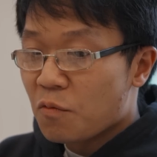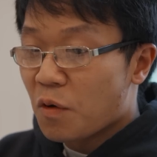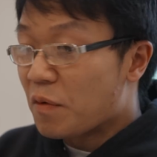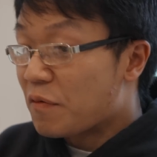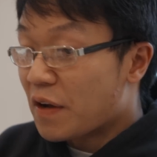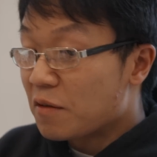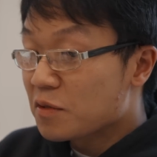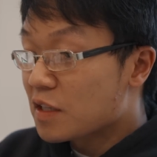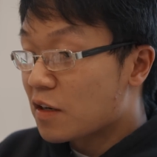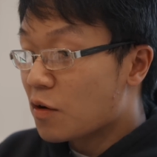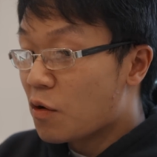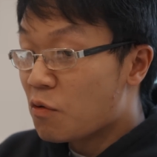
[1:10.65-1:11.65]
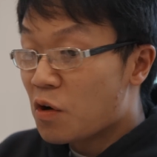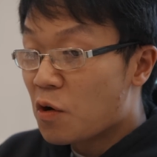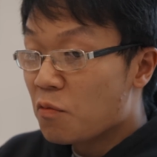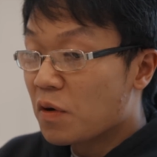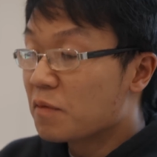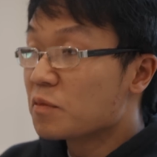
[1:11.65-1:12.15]
What we found was that
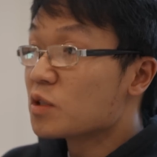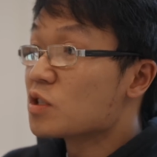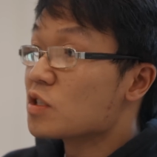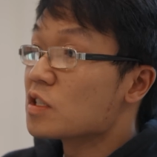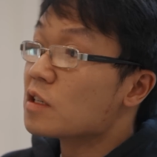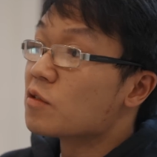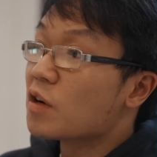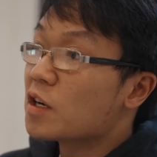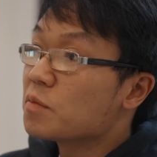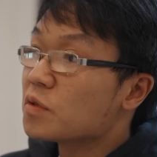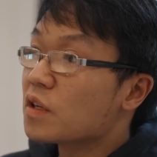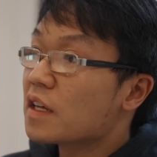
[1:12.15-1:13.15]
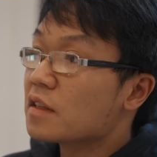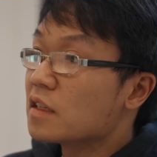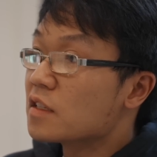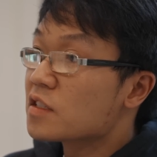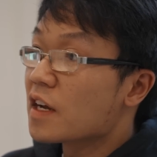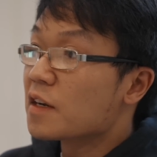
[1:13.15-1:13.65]
o1 was just incredible at
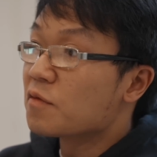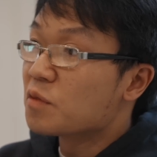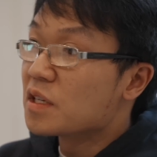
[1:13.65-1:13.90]
this kind of